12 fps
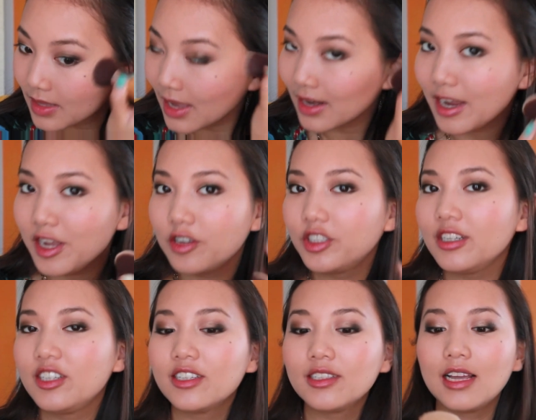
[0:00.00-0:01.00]
And I usually
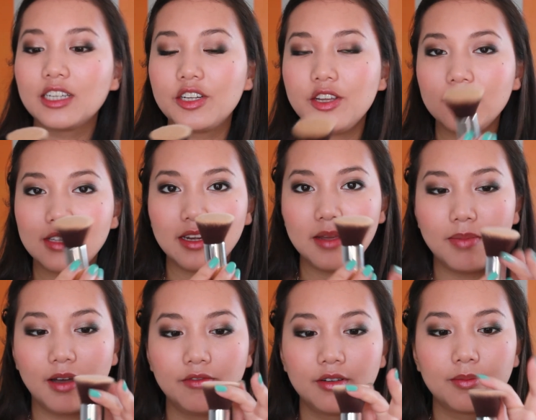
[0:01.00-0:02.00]
just like to use any
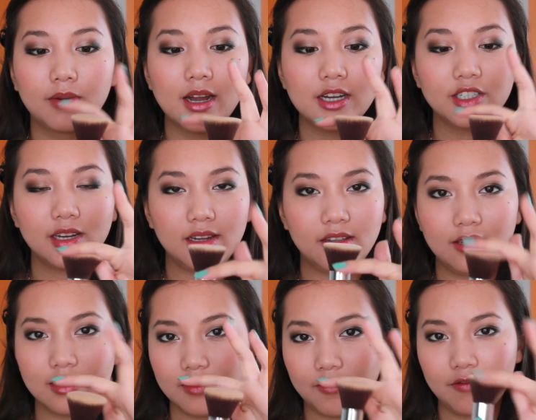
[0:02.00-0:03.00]
buffer brush, any
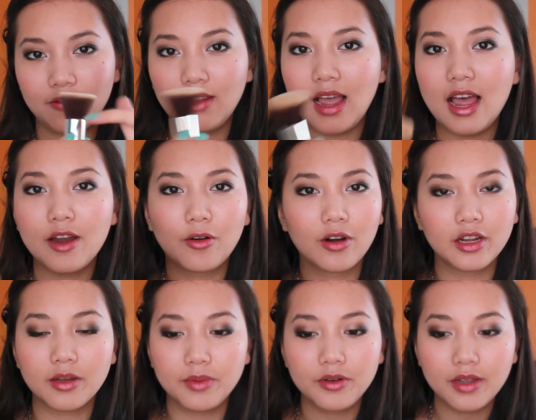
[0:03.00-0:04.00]
just flat or a
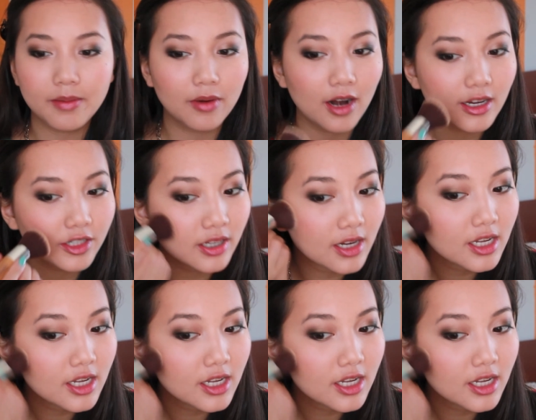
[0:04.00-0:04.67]
kabuki brush,